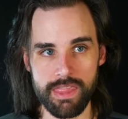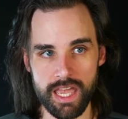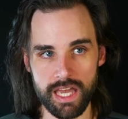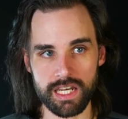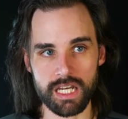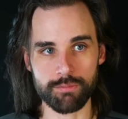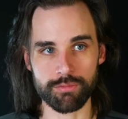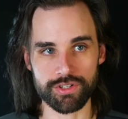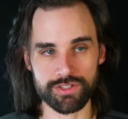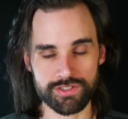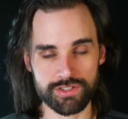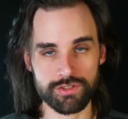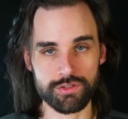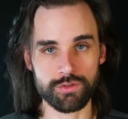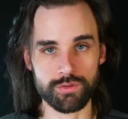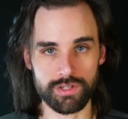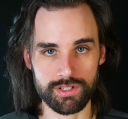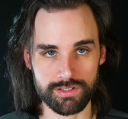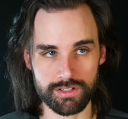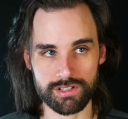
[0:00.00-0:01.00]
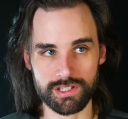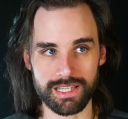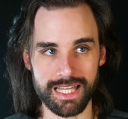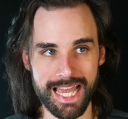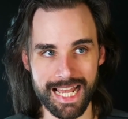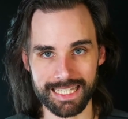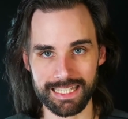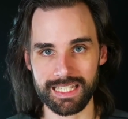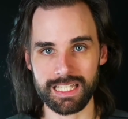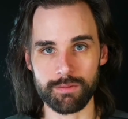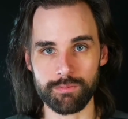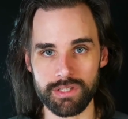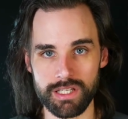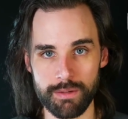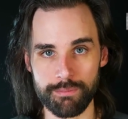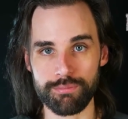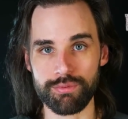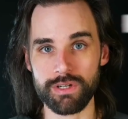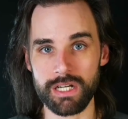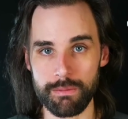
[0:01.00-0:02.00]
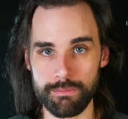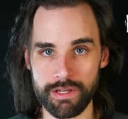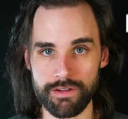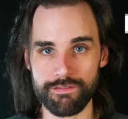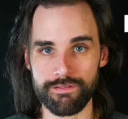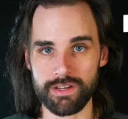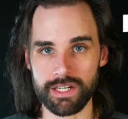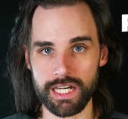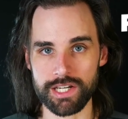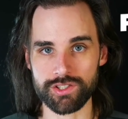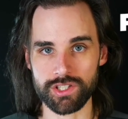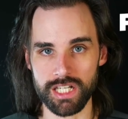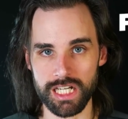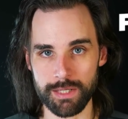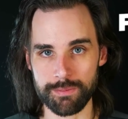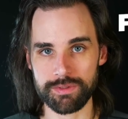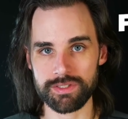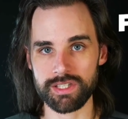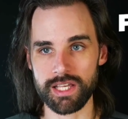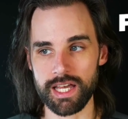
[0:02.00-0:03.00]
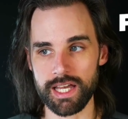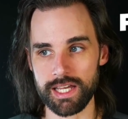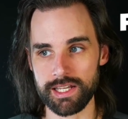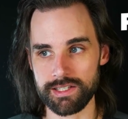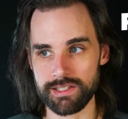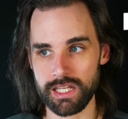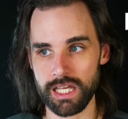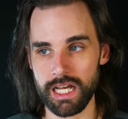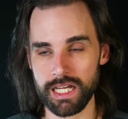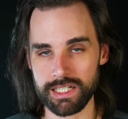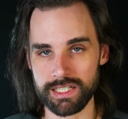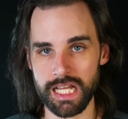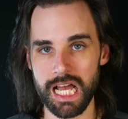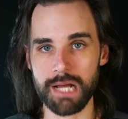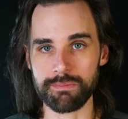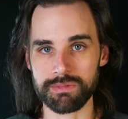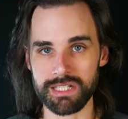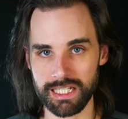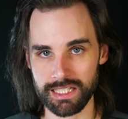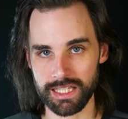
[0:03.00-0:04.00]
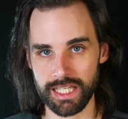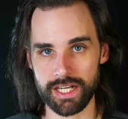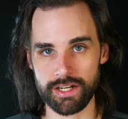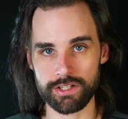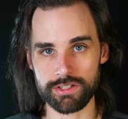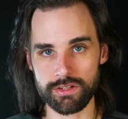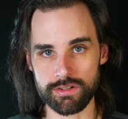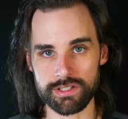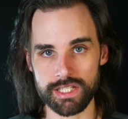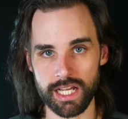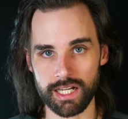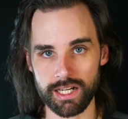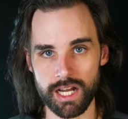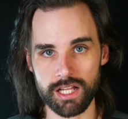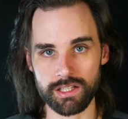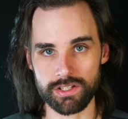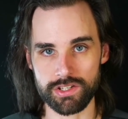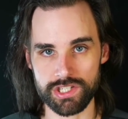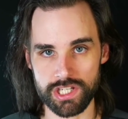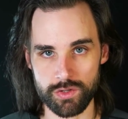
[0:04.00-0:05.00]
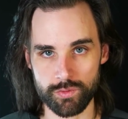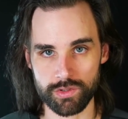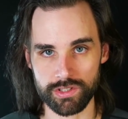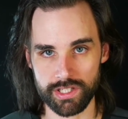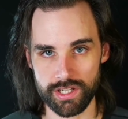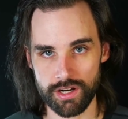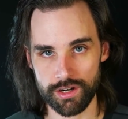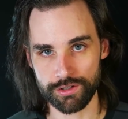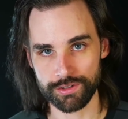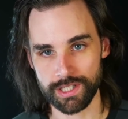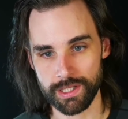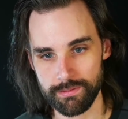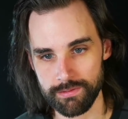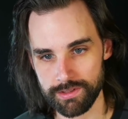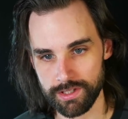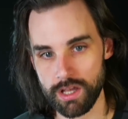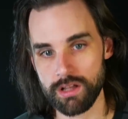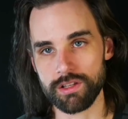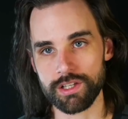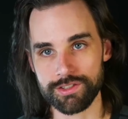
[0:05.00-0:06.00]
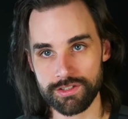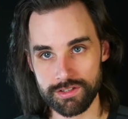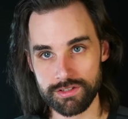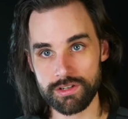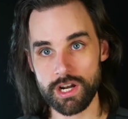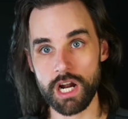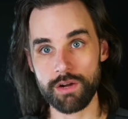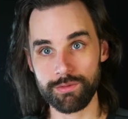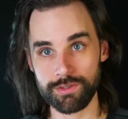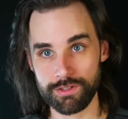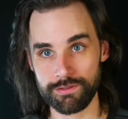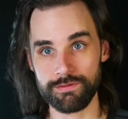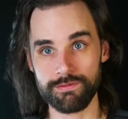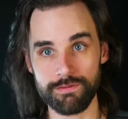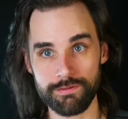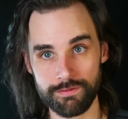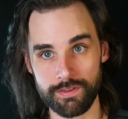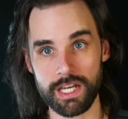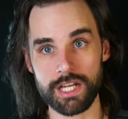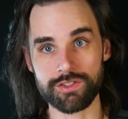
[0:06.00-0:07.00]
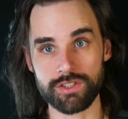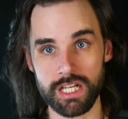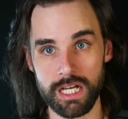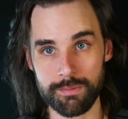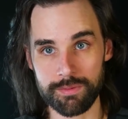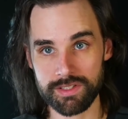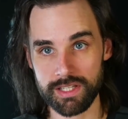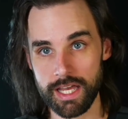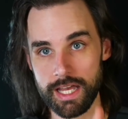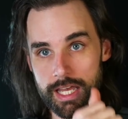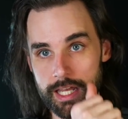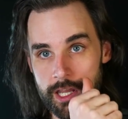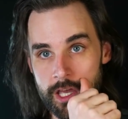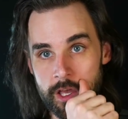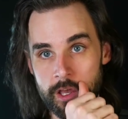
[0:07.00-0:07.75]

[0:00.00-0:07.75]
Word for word: And number two is there's likely going to be a pretty big financial upside to adopting layer two technology really early. So let's just start off with the financial upside,